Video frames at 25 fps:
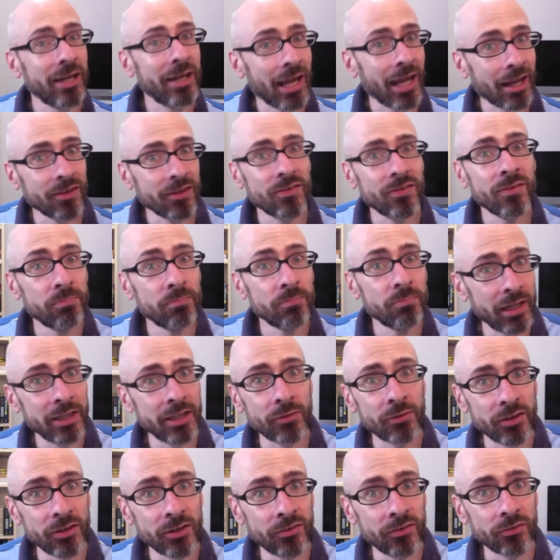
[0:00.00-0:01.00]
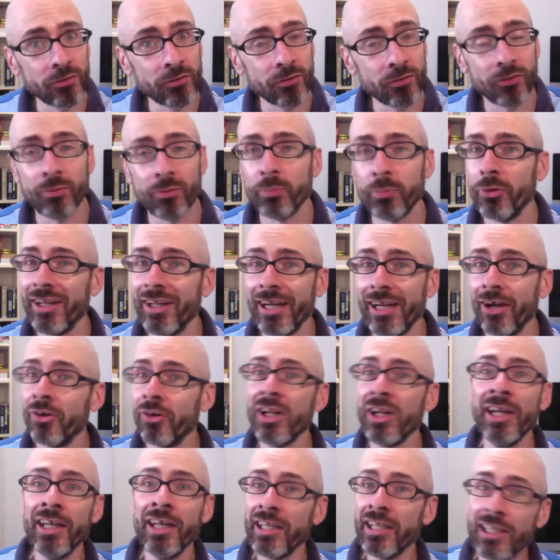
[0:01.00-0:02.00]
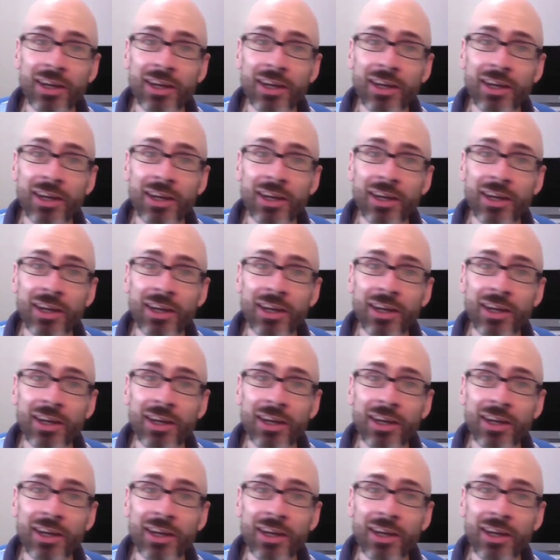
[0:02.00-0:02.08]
But as many researchers are pointing out,